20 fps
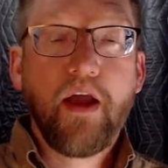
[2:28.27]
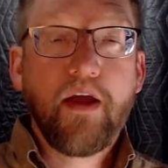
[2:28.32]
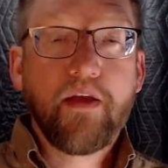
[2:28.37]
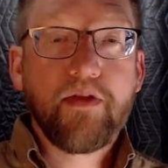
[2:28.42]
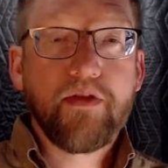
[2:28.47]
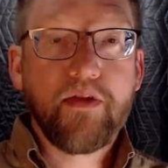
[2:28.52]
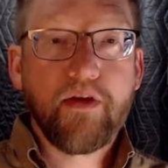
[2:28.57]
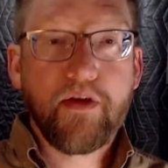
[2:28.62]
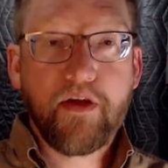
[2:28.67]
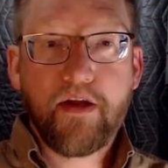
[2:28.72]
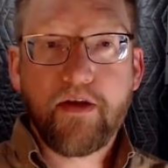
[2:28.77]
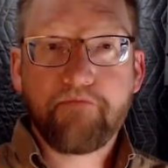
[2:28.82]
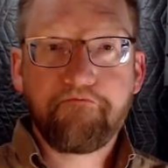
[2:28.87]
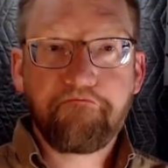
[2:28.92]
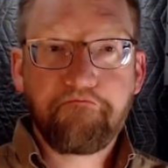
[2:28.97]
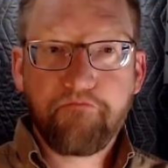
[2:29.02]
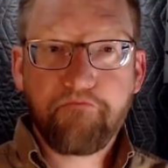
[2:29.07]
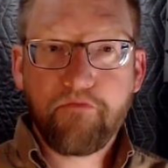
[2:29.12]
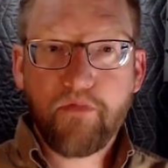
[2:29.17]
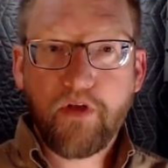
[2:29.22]
the,
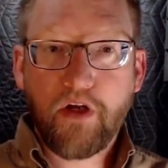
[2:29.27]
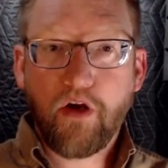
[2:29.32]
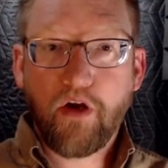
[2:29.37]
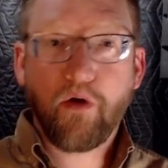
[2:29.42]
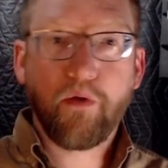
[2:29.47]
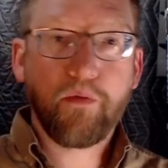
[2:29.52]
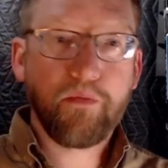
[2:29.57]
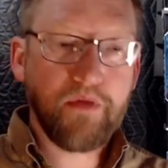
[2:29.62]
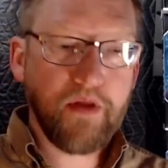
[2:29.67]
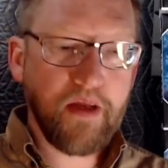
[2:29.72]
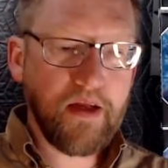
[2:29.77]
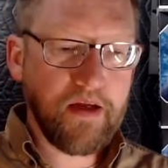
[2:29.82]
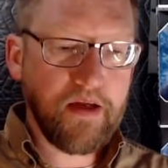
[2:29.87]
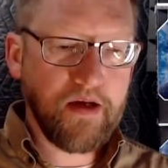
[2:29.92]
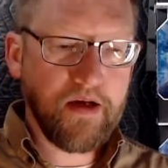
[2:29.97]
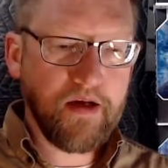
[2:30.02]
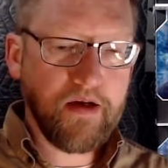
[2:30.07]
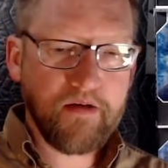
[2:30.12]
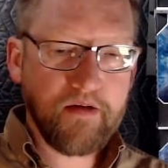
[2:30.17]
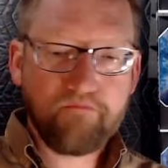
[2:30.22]

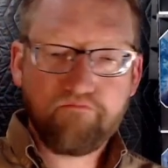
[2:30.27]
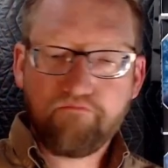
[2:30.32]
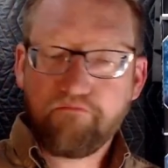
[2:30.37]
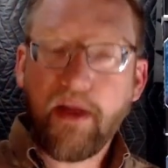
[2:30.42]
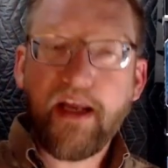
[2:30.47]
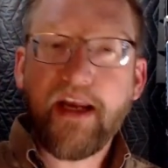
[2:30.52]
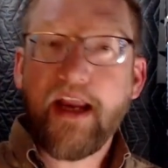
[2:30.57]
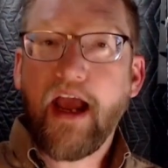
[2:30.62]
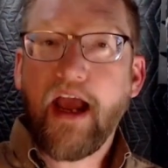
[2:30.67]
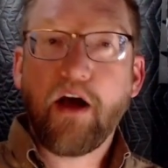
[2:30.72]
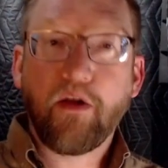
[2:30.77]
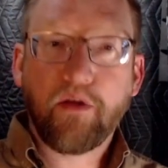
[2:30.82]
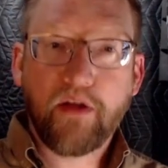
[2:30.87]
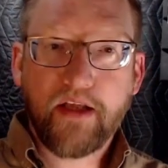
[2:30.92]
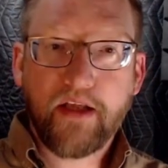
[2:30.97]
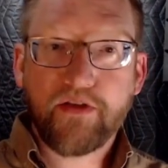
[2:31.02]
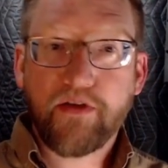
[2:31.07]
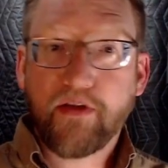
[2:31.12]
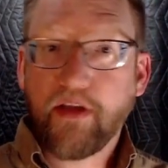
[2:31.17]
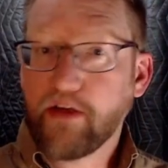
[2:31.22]
the media
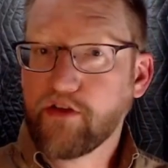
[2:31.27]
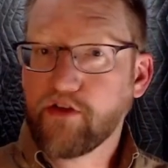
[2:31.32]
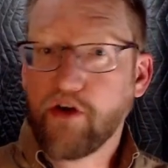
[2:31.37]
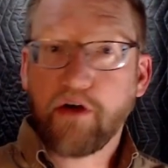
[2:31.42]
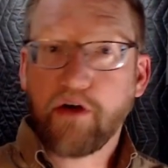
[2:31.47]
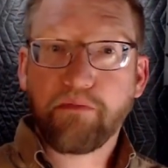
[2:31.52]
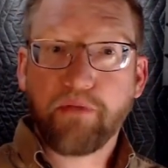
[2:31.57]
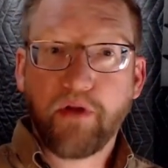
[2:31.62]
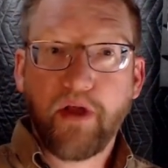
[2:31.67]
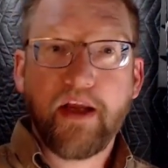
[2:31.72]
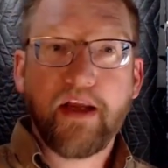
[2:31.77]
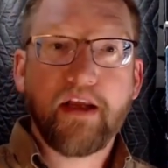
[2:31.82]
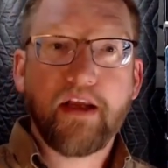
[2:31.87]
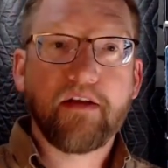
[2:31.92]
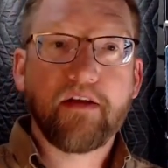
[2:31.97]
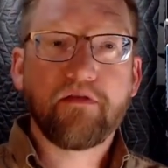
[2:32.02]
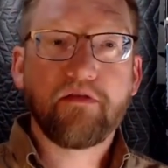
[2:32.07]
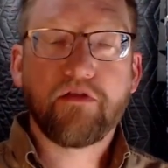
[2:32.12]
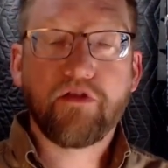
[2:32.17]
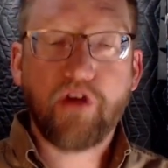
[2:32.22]
outlets, and they start playing
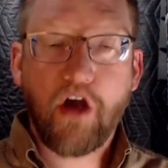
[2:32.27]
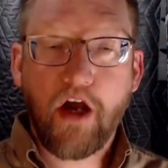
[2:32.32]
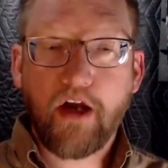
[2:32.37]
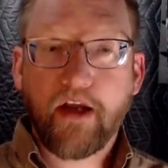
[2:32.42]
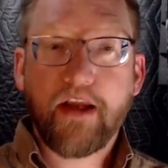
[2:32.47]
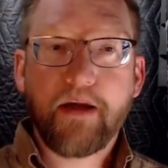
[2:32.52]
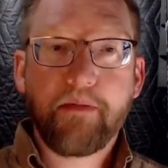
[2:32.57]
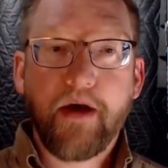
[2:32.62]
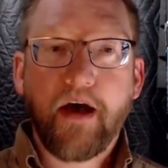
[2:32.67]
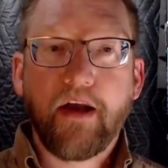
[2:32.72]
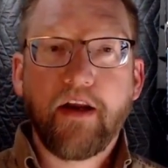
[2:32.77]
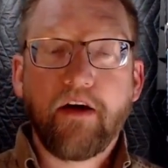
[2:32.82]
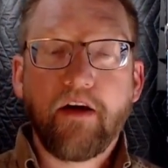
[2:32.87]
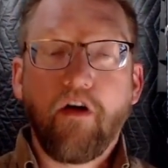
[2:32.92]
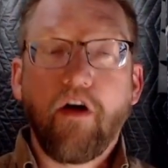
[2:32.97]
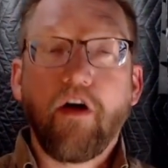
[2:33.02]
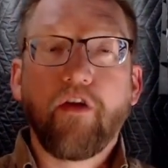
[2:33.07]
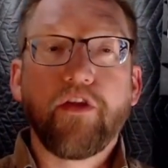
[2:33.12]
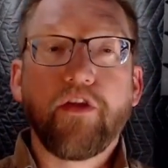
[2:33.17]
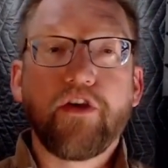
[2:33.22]
it, talking about it
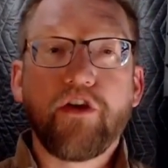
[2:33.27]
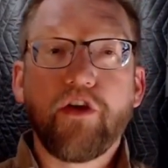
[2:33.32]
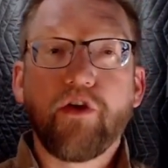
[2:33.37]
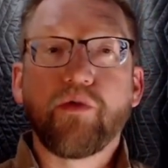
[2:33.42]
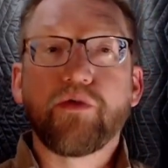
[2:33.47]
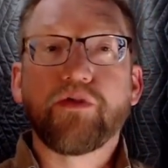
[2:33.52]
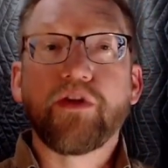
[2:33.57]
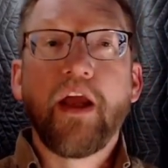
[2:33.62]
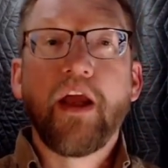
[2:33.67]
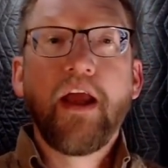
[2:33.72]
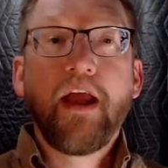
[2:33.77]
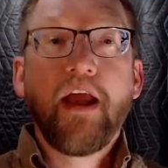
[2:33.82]
on the news.